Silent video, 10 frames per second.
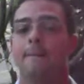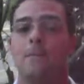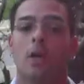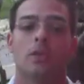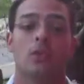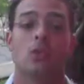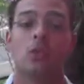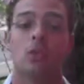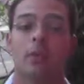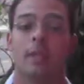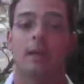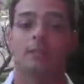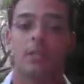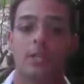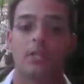It's the usual
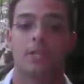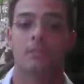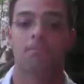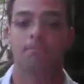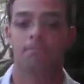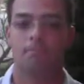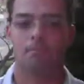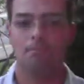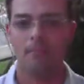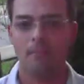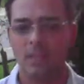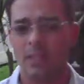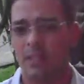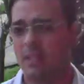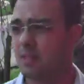definition.
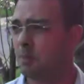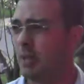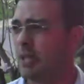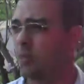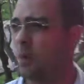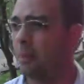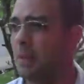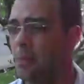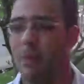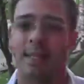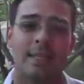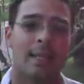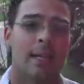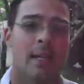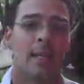It's a place where people
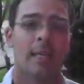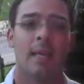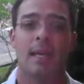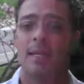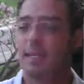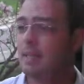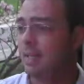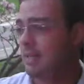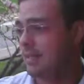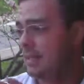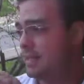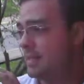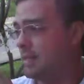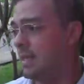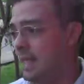can
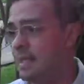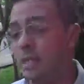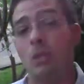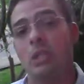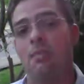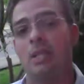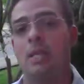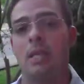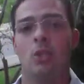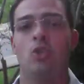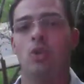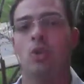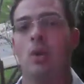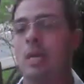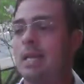see someone's
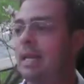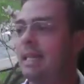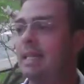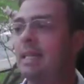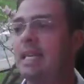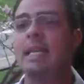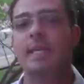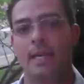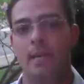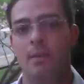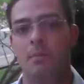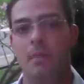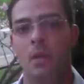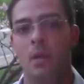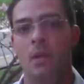potential and lead them
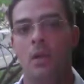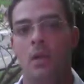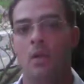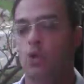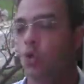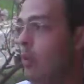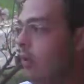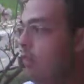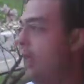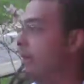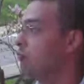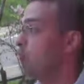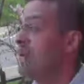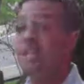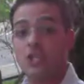to where they
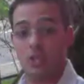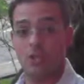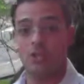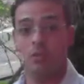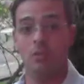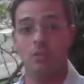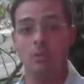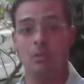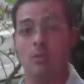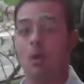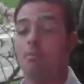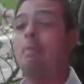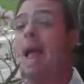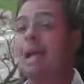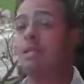reach their
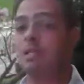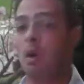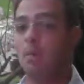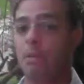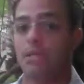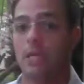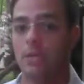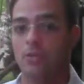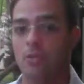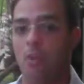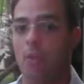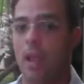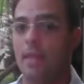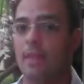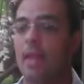maximum potential.
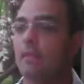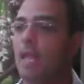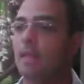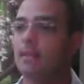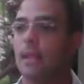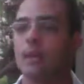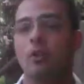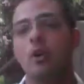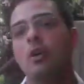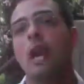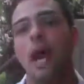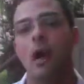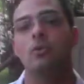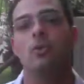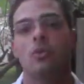Okay, they learn
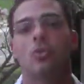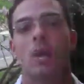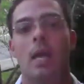how to